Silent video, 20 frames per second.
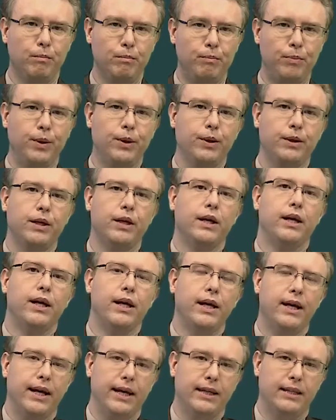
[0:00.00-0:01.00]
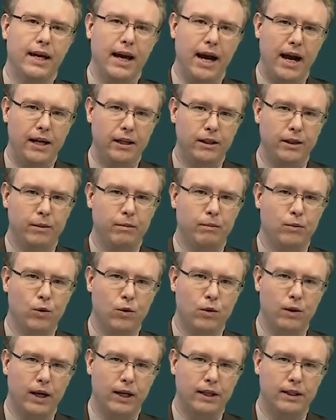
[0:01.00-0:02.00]
but is actually
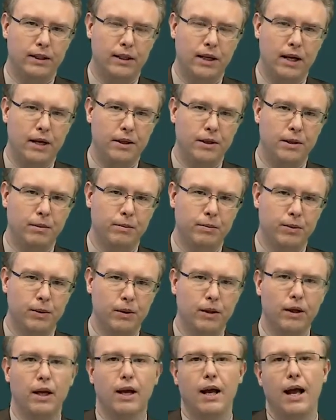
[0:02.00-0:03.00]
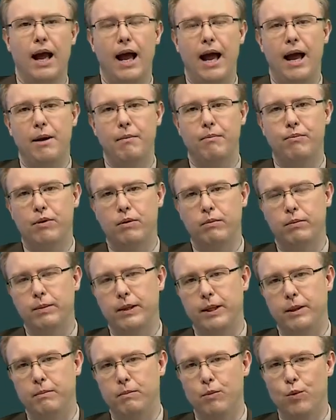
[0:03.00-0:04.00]
more accessible and
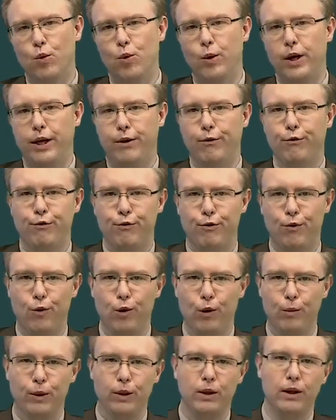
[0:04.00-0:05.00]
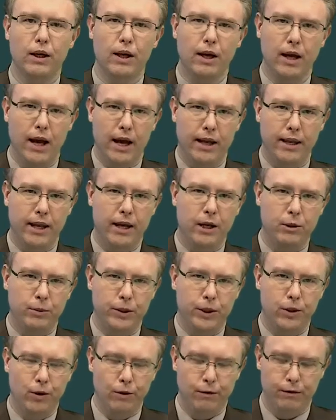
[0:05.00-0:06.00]
probably more informal. And then as
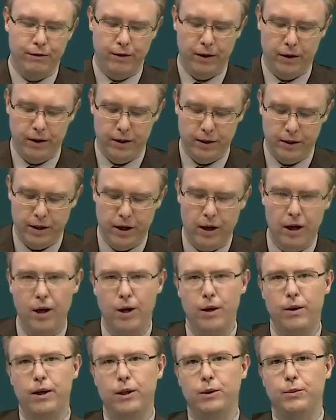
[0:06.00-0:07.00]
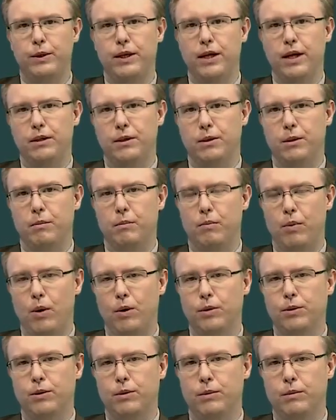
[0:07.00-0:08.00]
we go further down, as we get to the
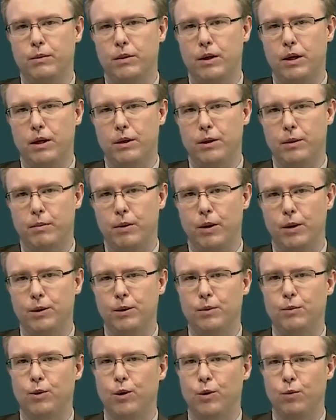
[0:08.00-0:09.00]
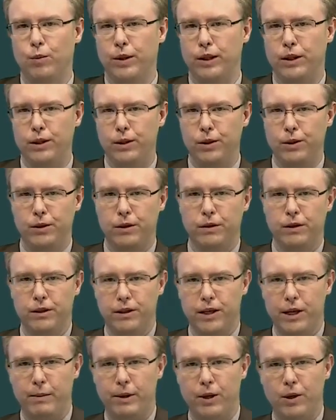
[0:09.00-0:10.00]
bottom, uh, the bottom one with the use of the
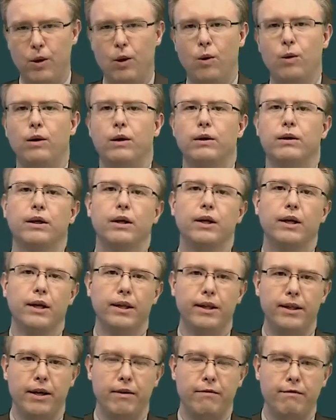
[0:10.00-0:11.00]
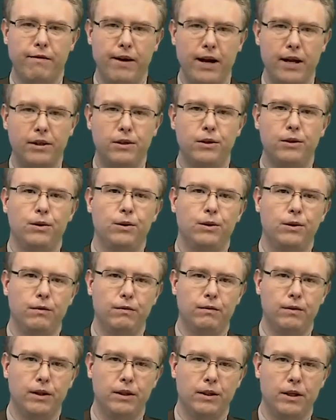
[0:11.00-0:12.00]
semicolon, the advanced use
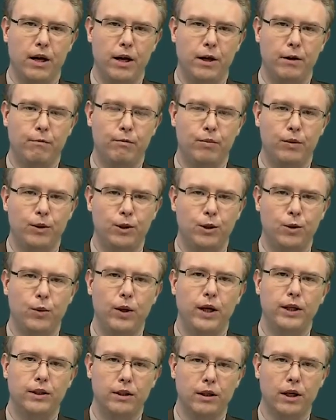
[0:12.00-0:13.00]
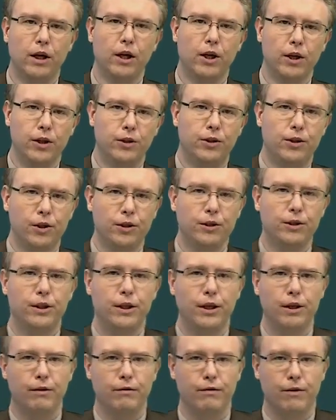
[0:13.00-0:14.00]
of this kind of punctuation does
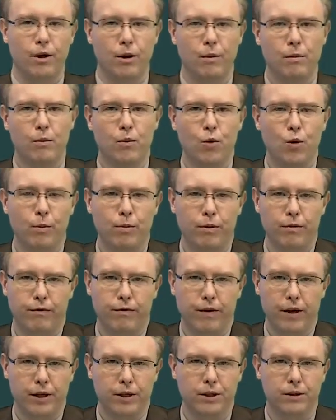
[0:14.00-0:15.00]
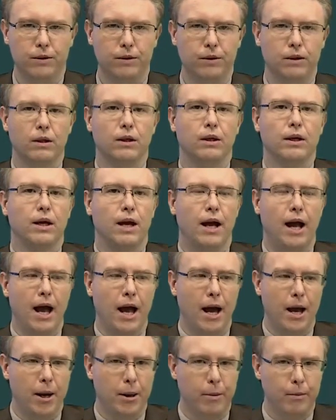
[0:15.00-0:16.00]
give a more professional
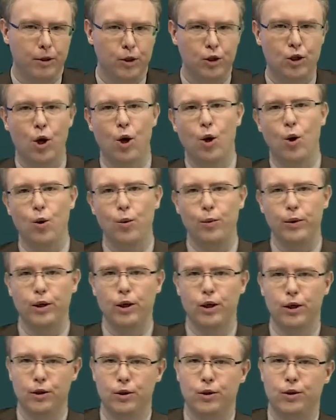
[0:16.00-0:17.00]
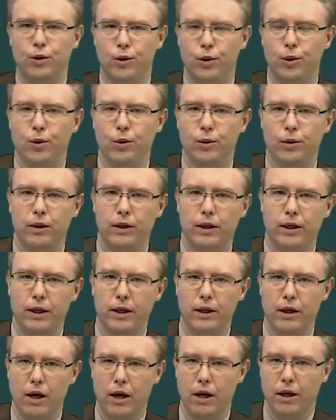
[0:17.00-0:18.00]
um, tone to
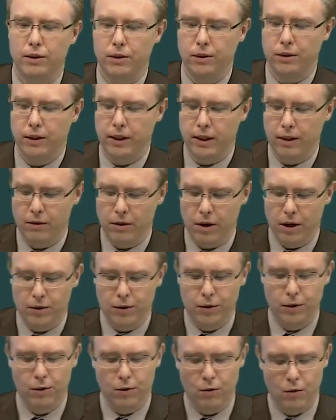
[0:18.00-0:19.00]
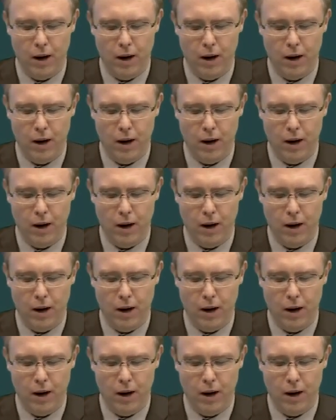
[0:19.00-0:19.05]
the, uh, to, the, uh, to the